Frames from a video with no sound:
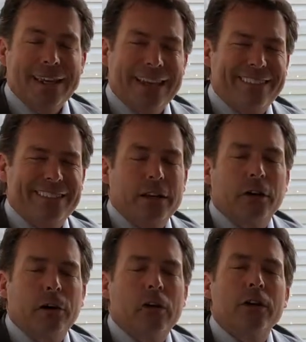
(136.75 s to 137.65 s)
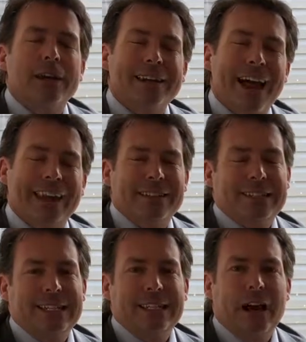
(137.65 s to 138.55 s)
It's sitting around
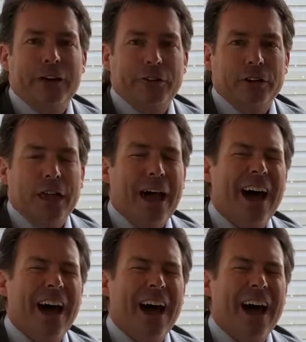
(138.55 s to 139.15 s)
1,900,